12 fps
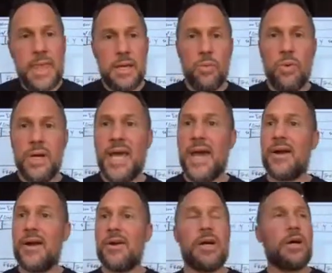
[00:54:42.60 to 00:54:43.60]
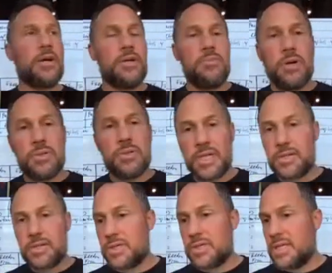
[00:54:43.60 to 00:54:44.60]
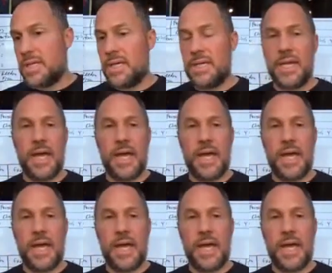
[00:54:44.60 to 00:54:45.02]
what area are you most interested in,